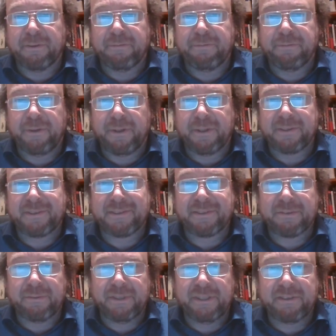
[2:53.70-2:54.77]
the
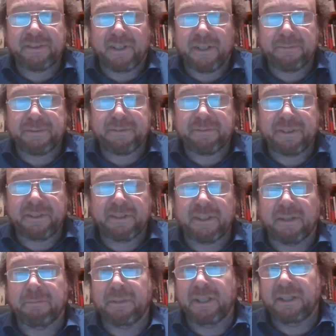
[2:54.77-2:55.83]
first three types of
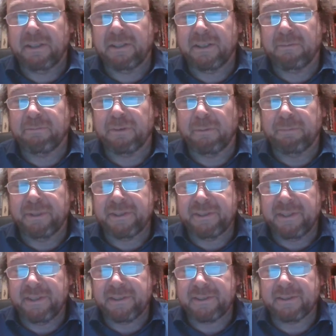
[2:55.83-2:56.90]
income: income from
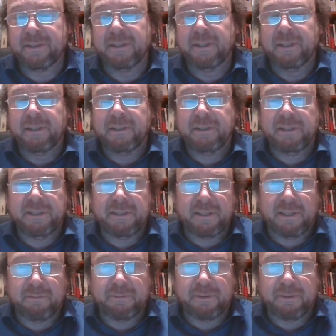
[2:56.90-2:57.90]
business, income